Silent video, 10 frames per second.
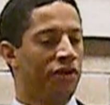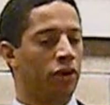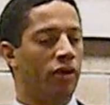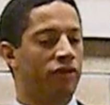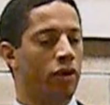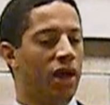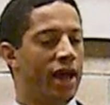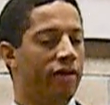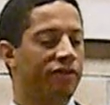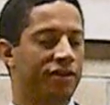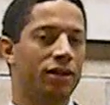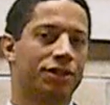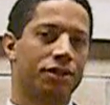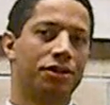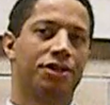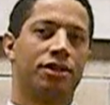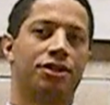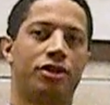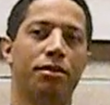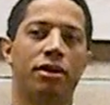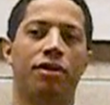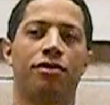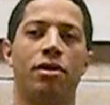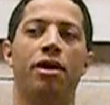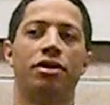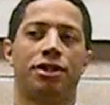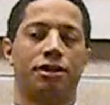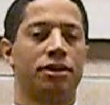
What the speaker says: So if you have sensors distributed throughout your